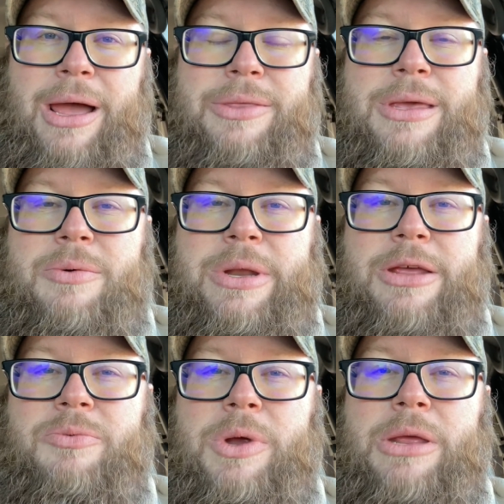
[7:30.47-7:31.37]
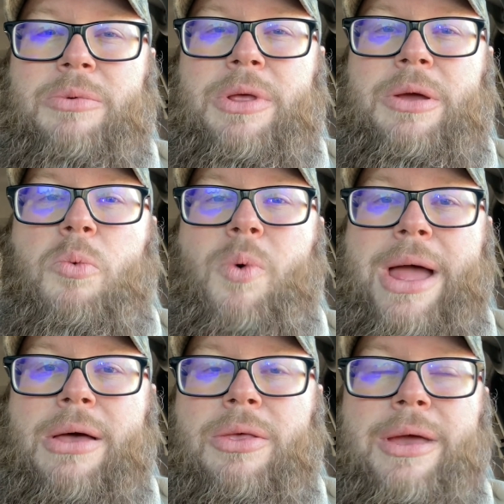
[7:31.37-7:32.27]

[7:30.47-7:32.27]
I think we did really, really well.